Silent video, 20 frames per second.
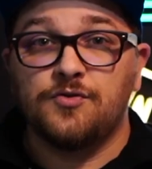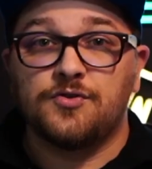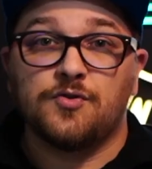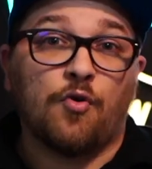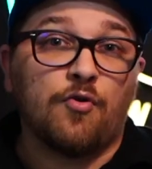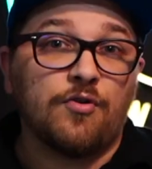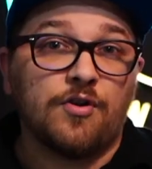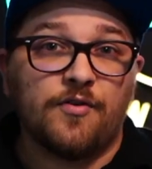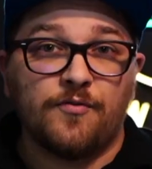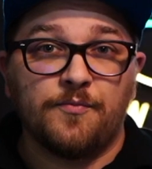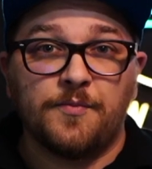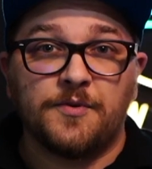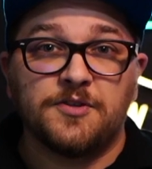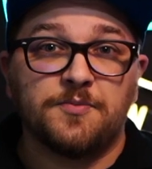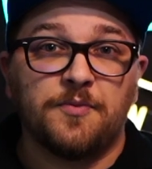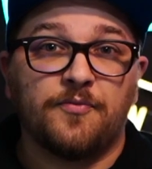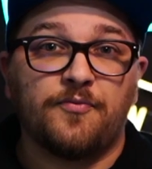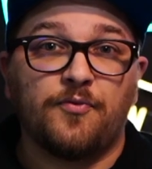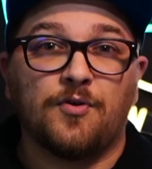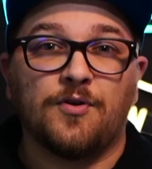ordered from us
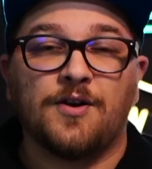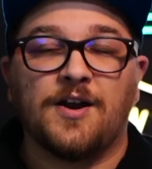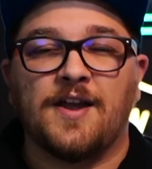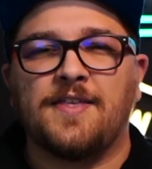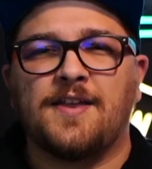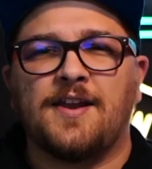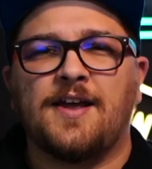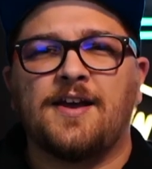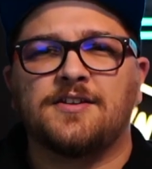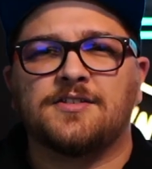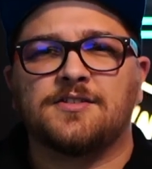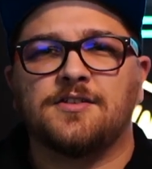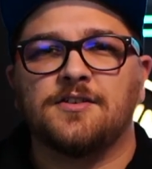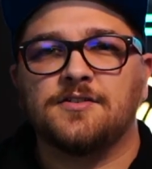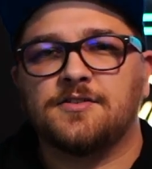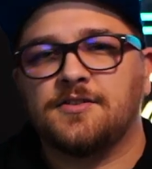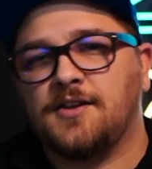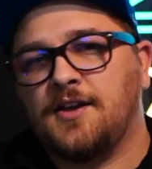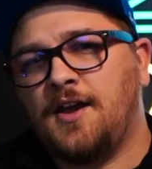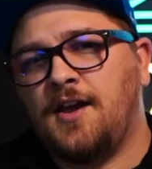before and then asked
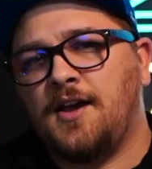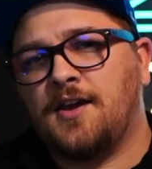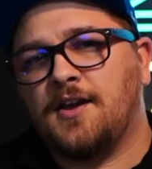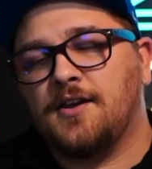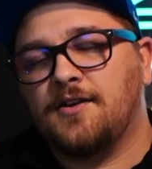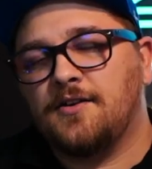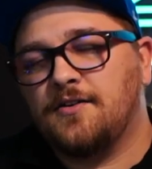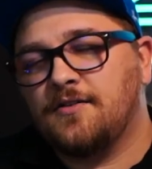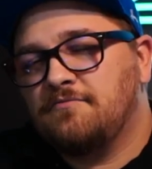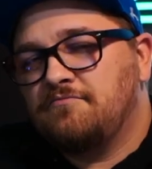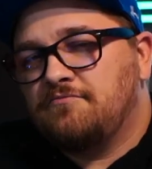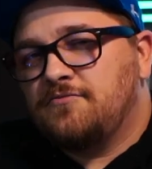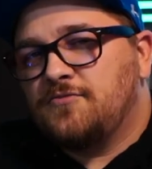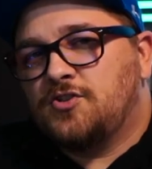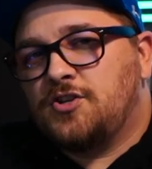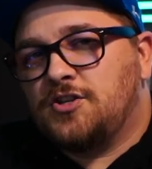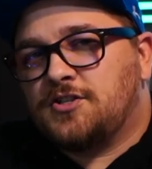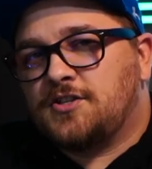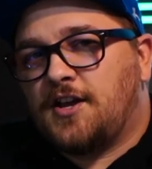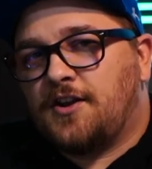us, hey,
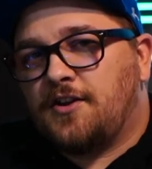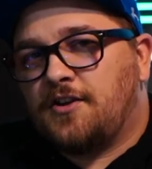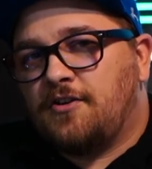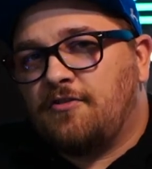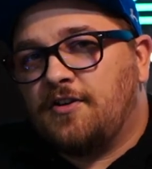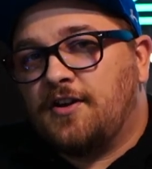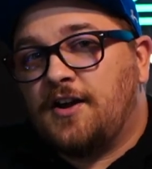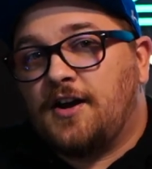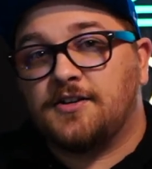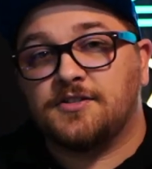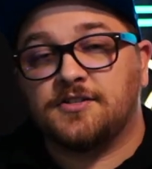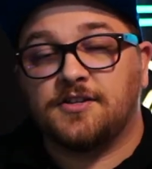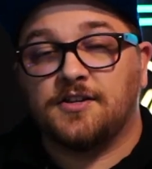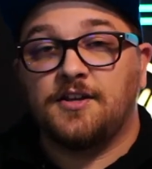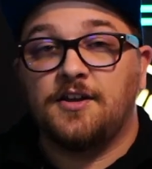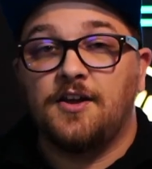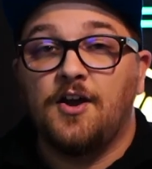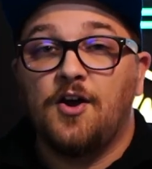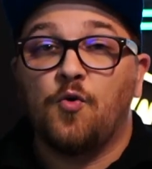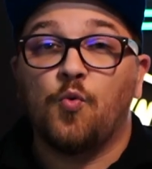just out of curiosity,
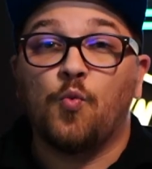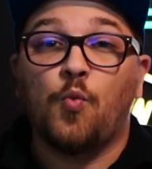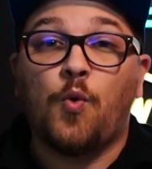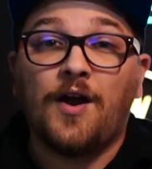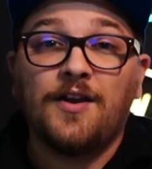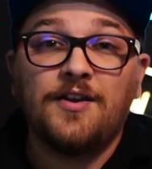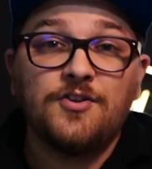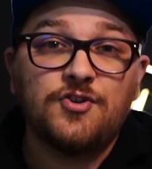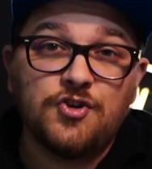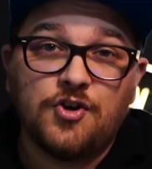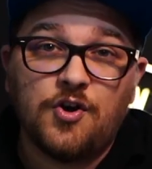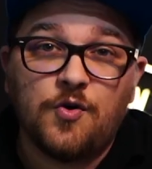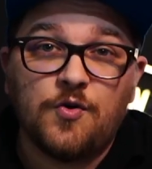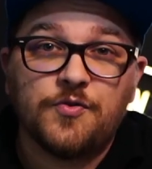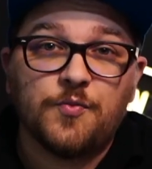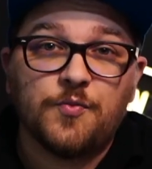why did you go with